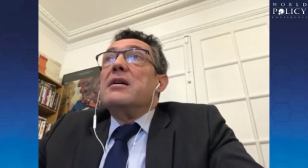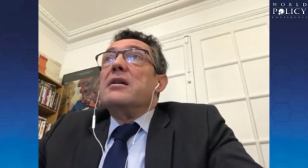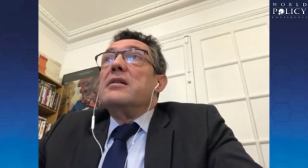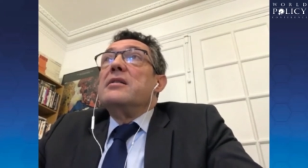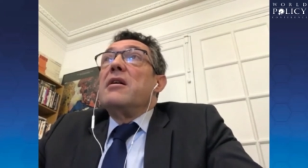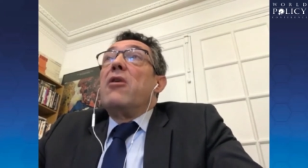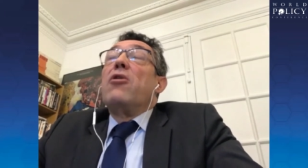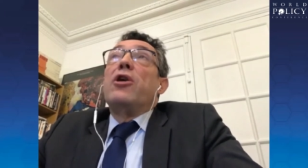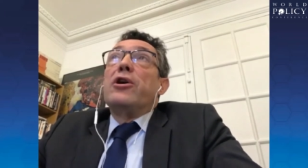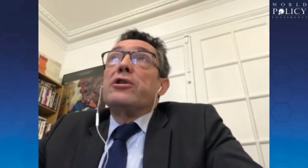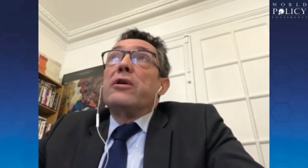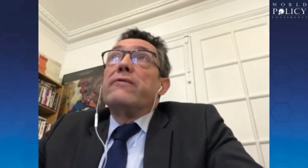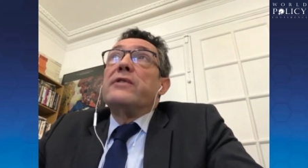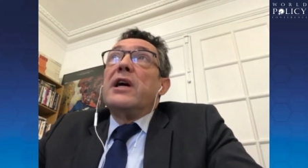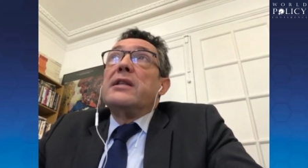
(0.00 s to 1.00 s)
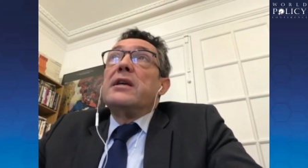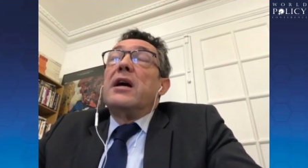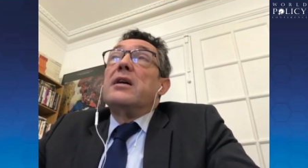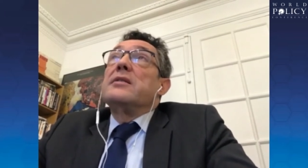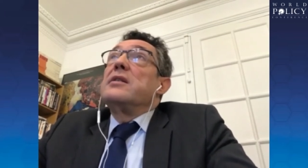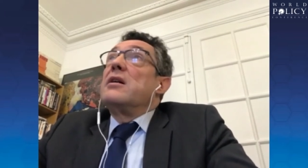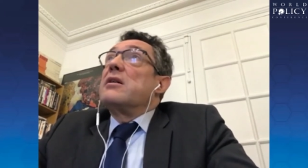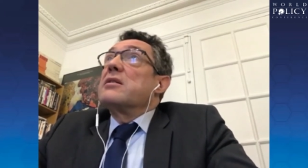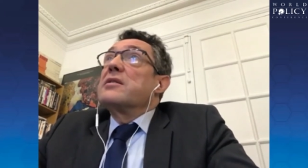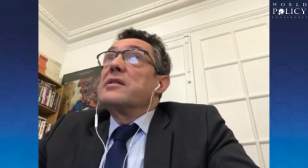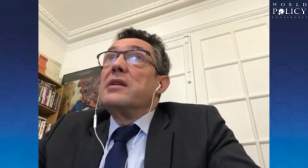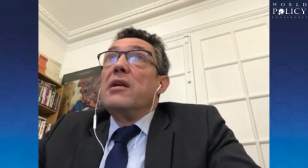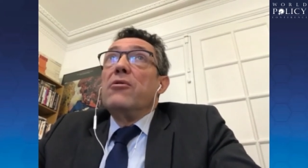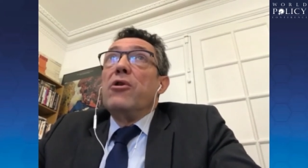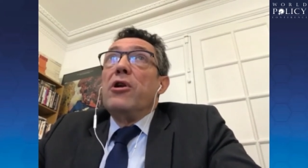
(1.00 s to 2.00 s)
There are a lot of data. There are
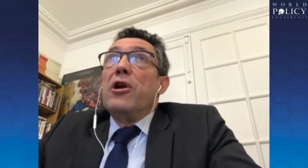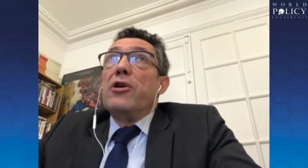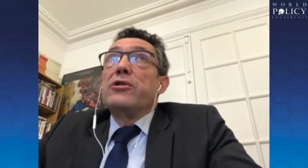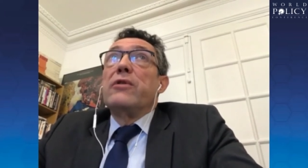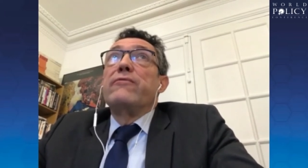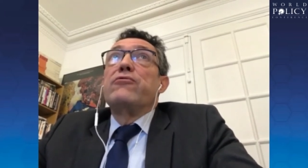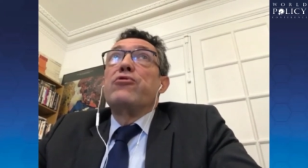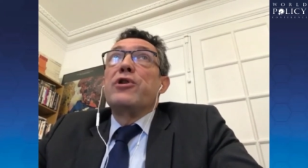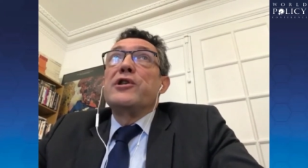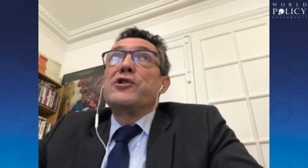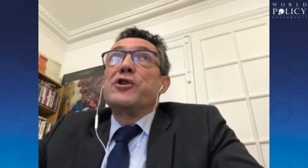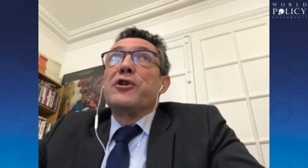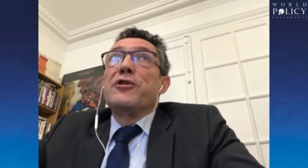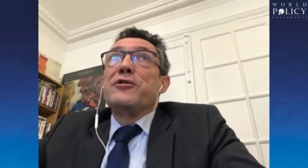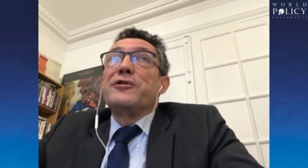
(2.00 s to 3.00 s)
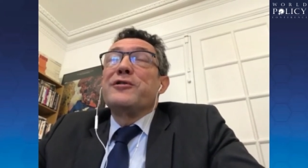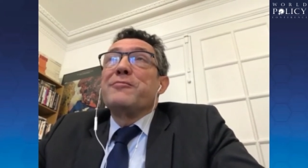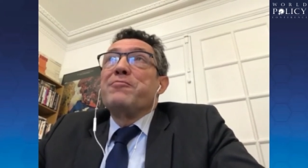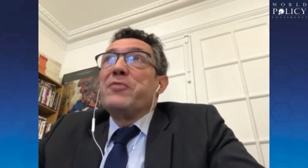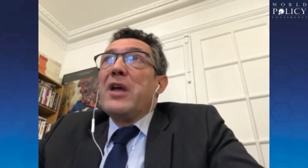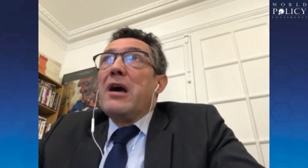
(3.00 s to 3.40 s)
still a lot of questions.